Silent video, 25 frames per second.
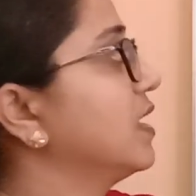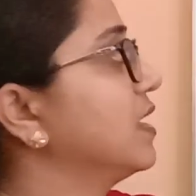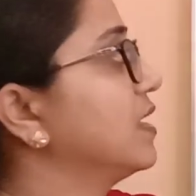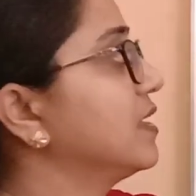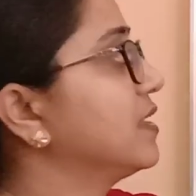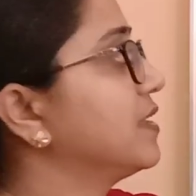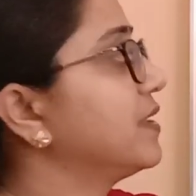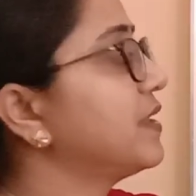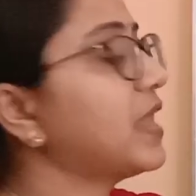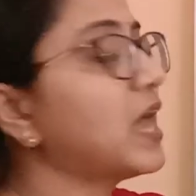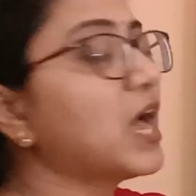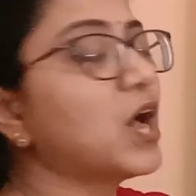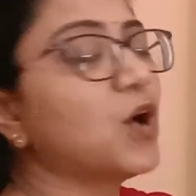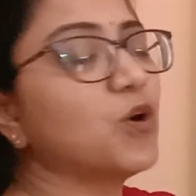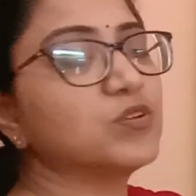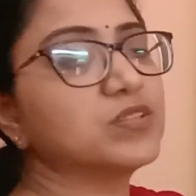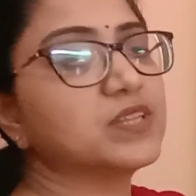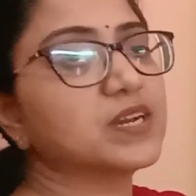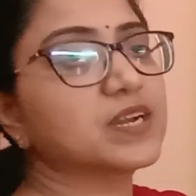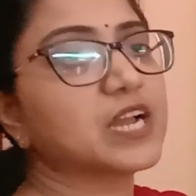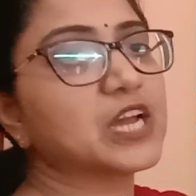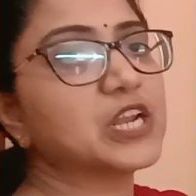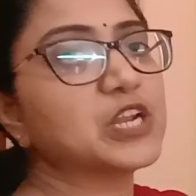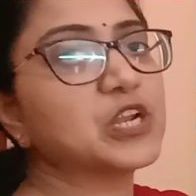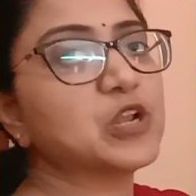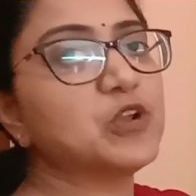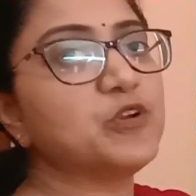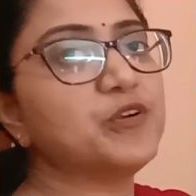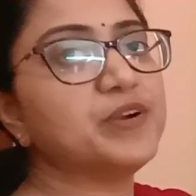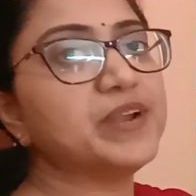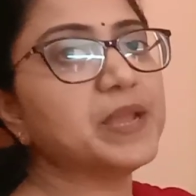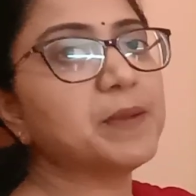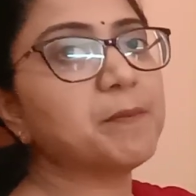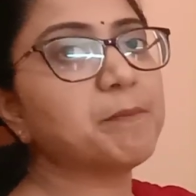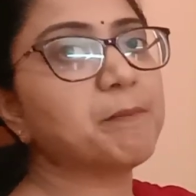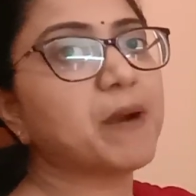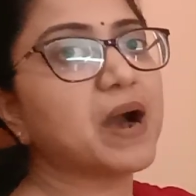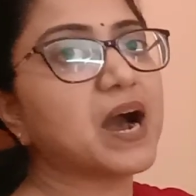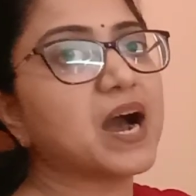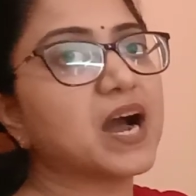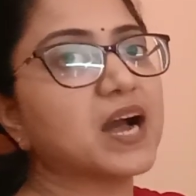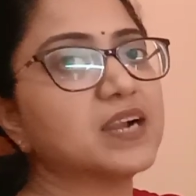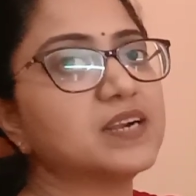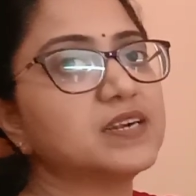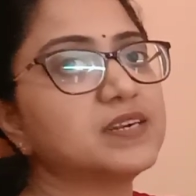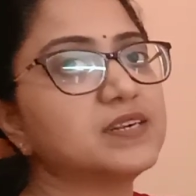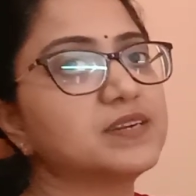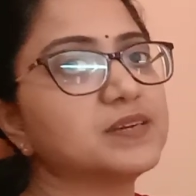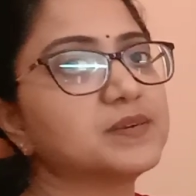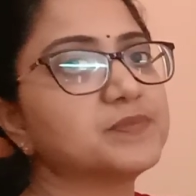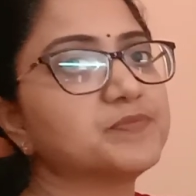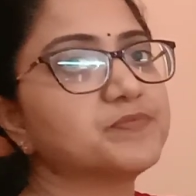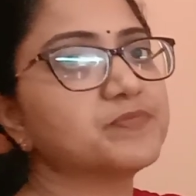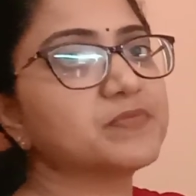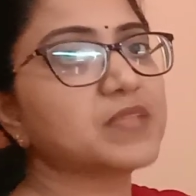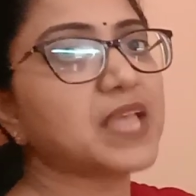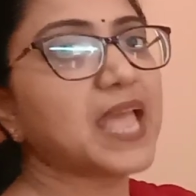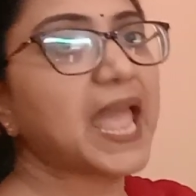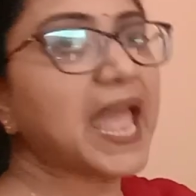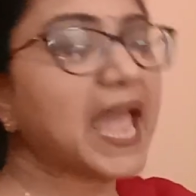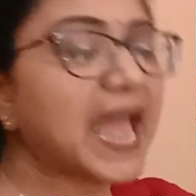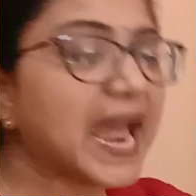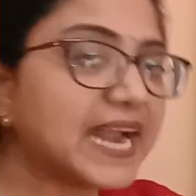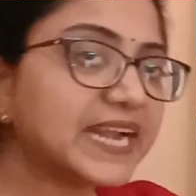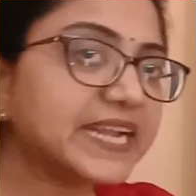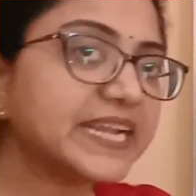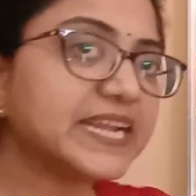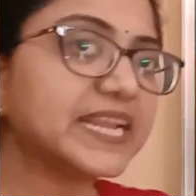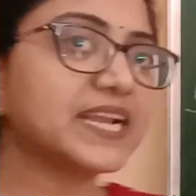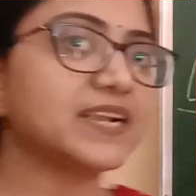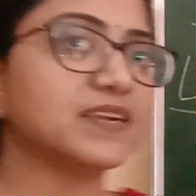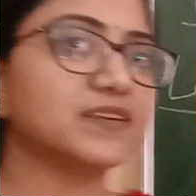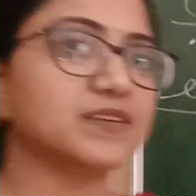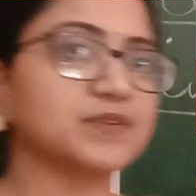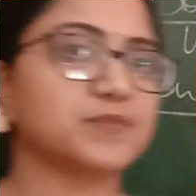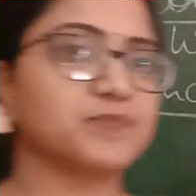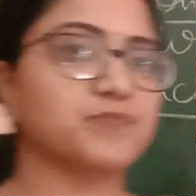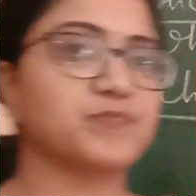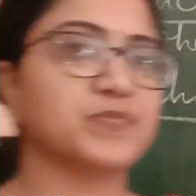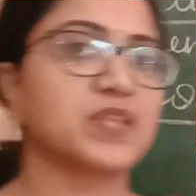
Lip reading: Now the concluding part ended